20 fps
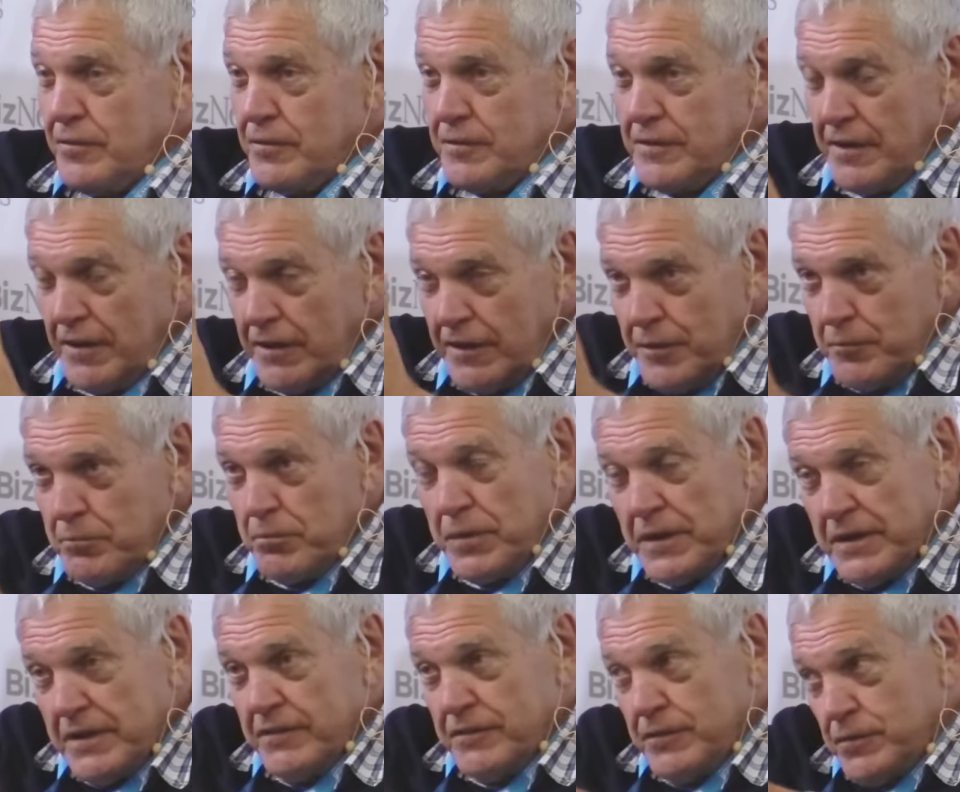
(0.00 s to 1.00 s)
to tell them,
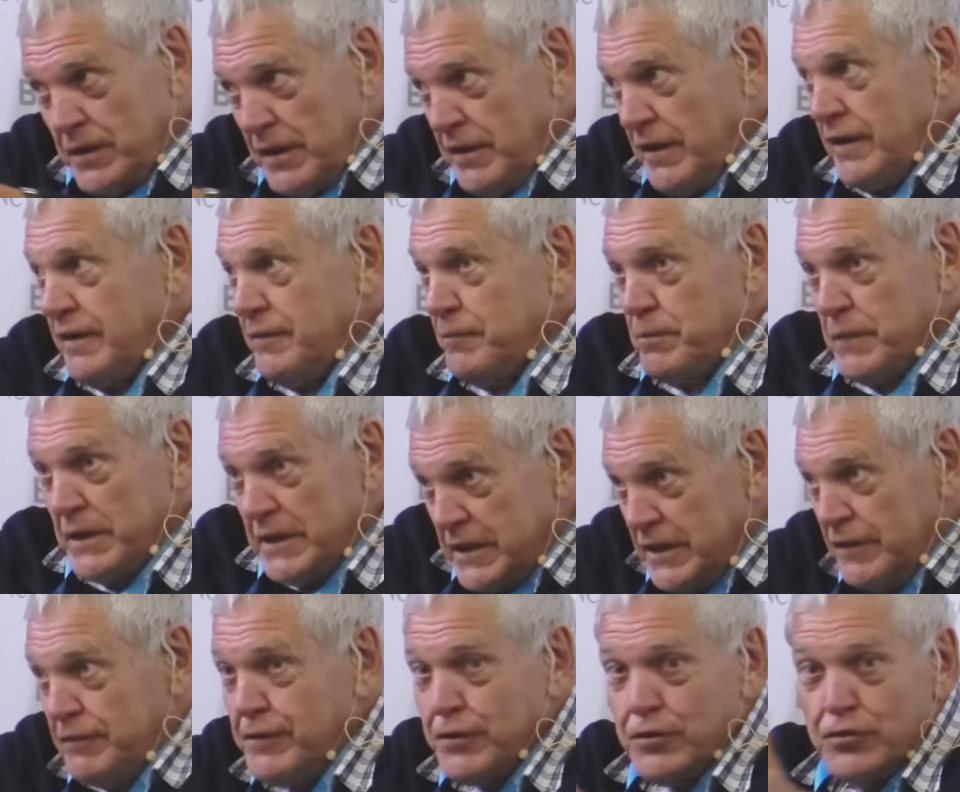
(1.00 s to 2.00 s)
please, I
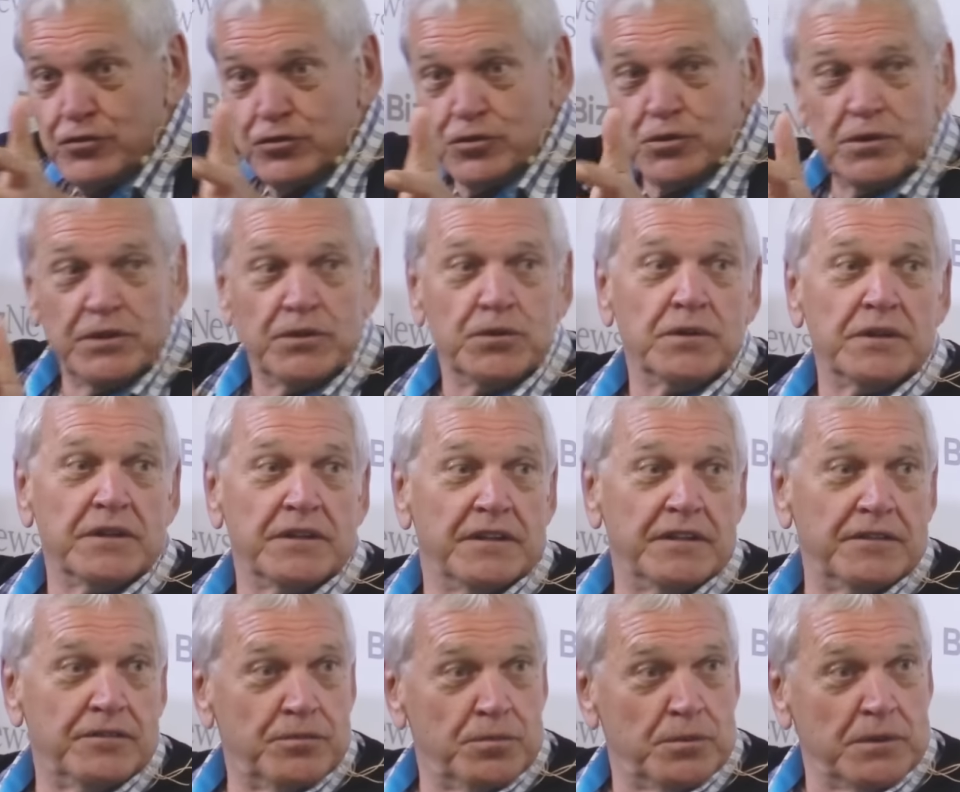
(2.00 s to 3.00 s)
believe you should do it
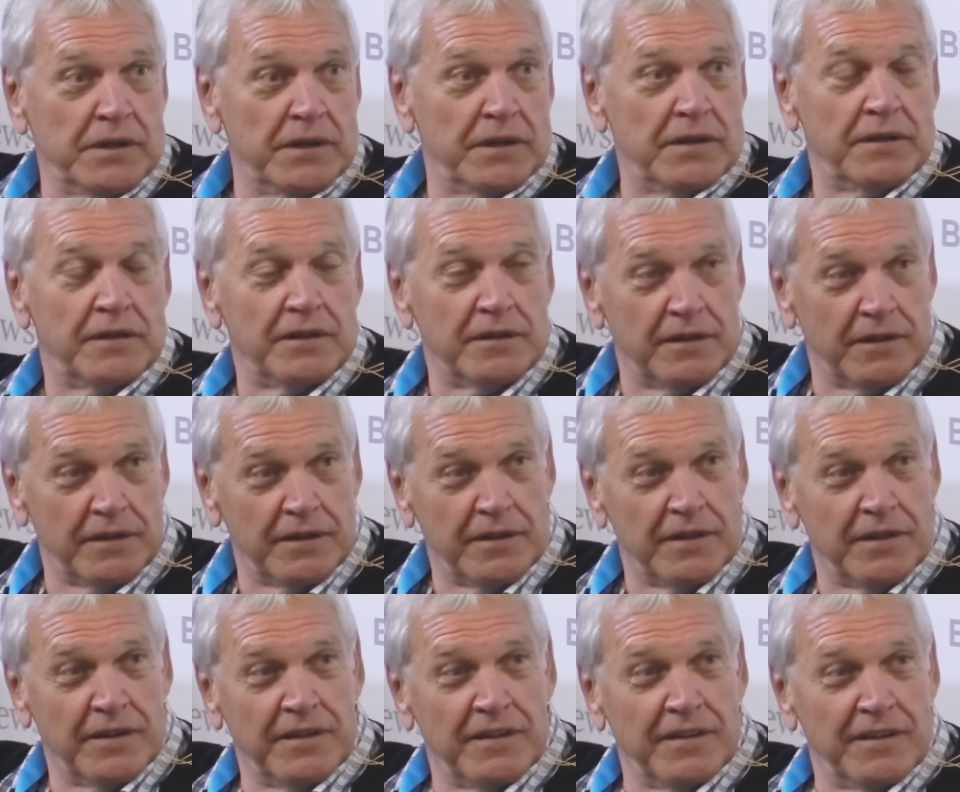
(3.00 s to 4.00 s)
this way,
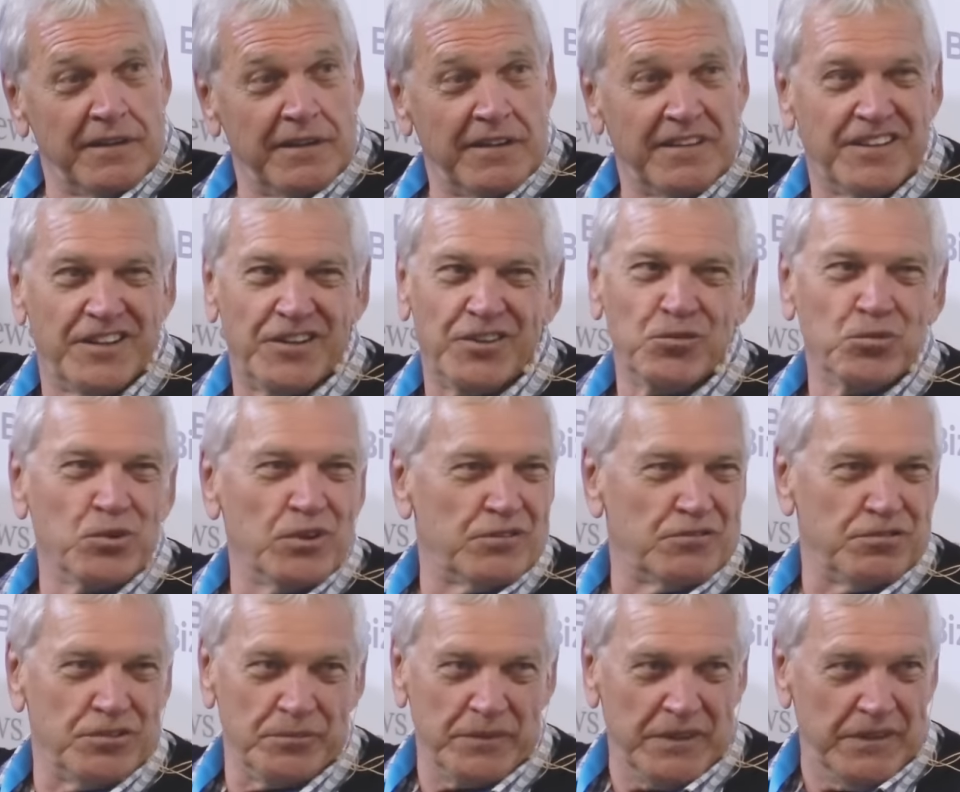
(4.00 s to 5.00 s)
didn't
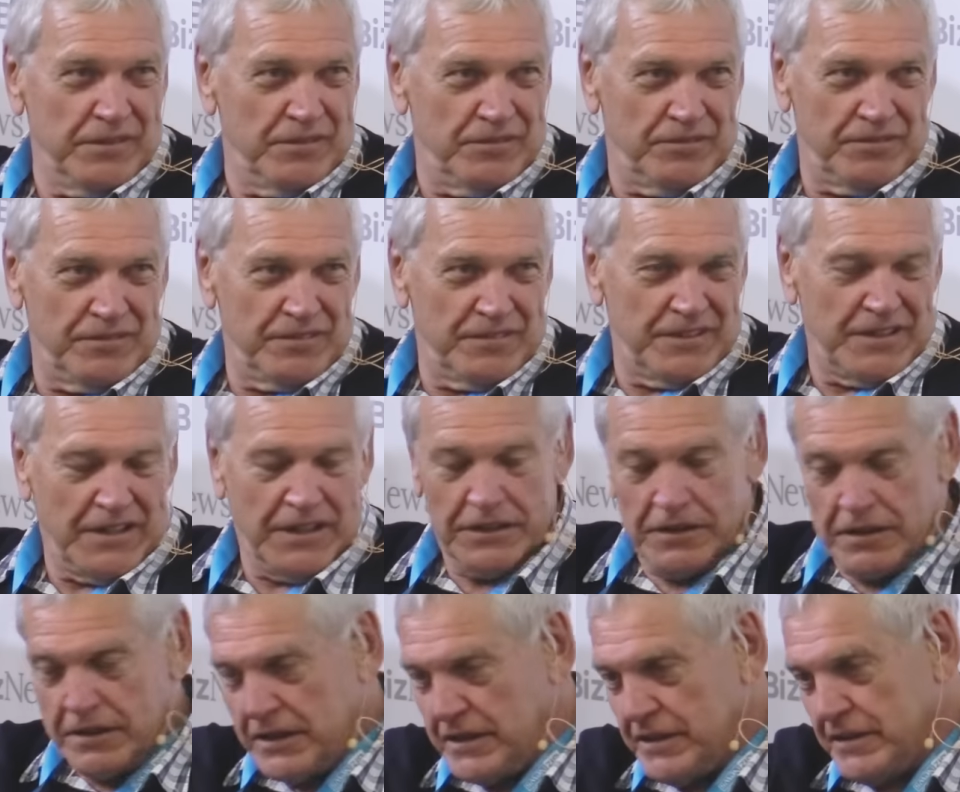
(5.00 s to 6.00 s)
work for me.
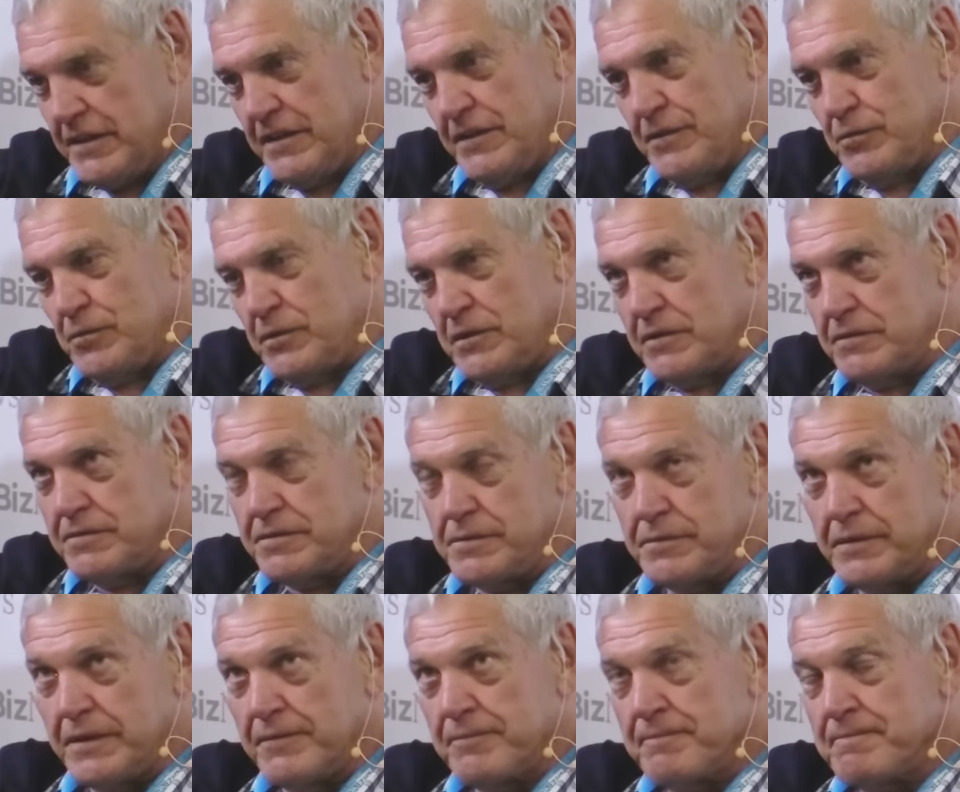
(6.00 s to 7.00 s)
It really didn't work for
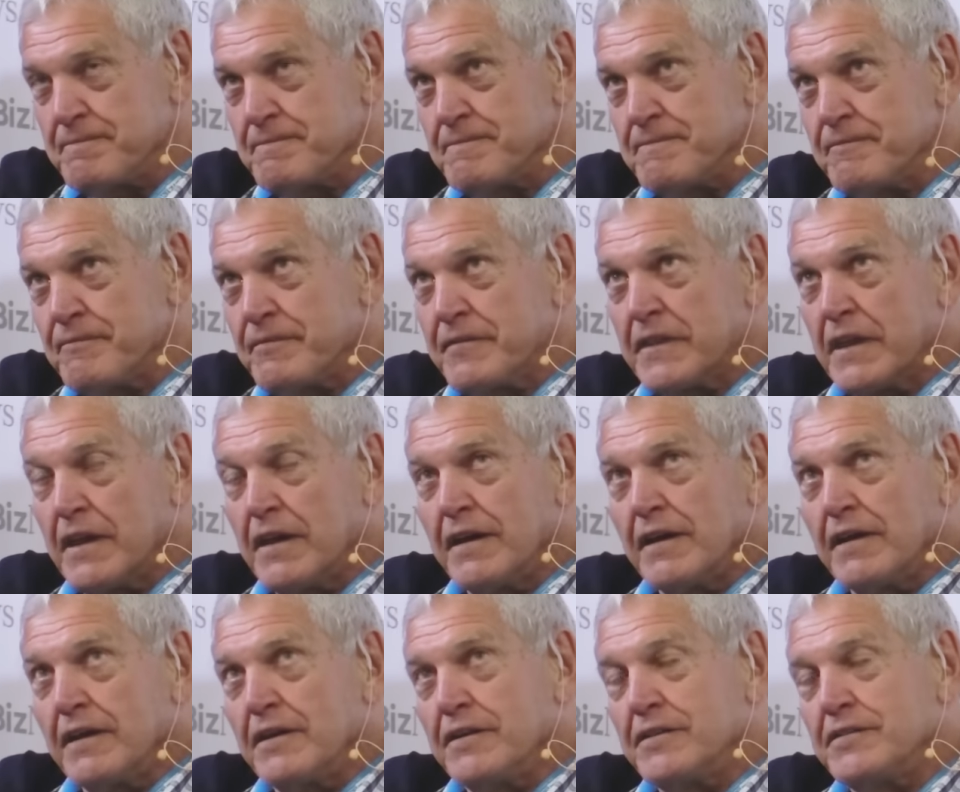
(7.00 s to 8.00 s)
me.
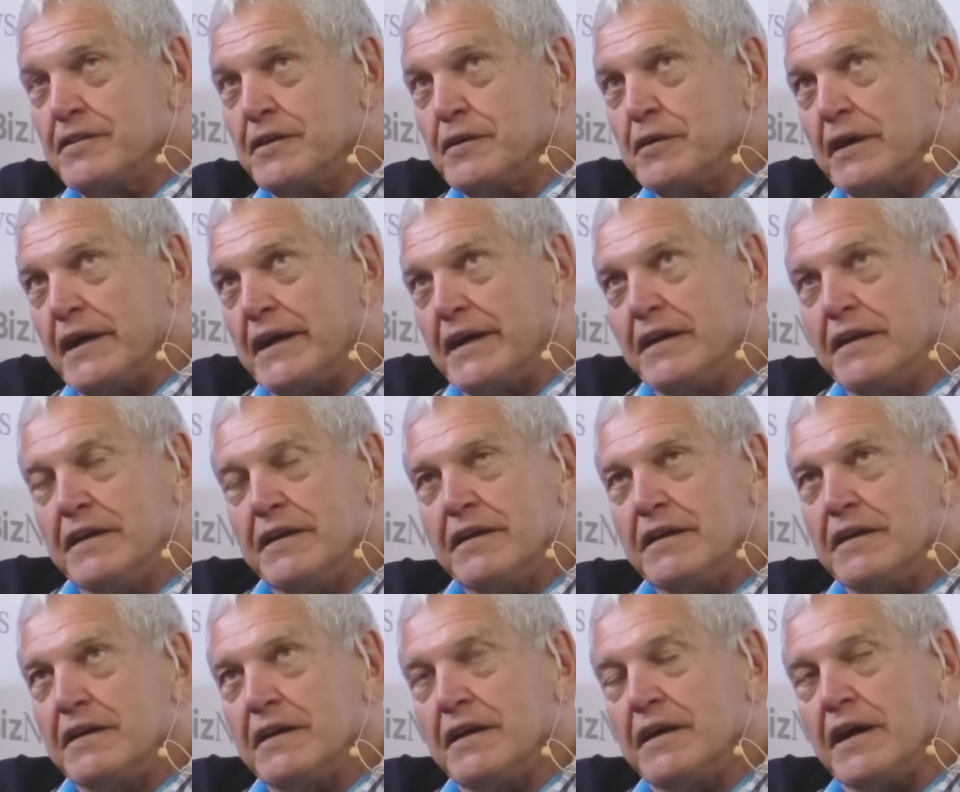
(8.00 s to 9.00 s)
So
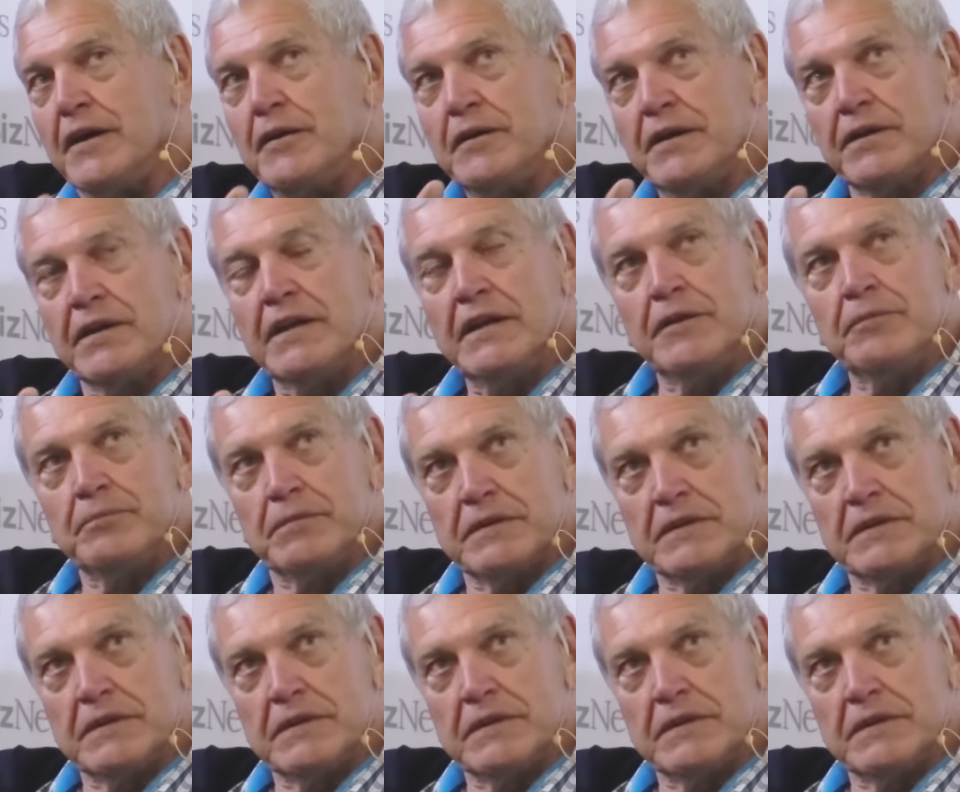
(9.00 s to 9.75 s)
I I really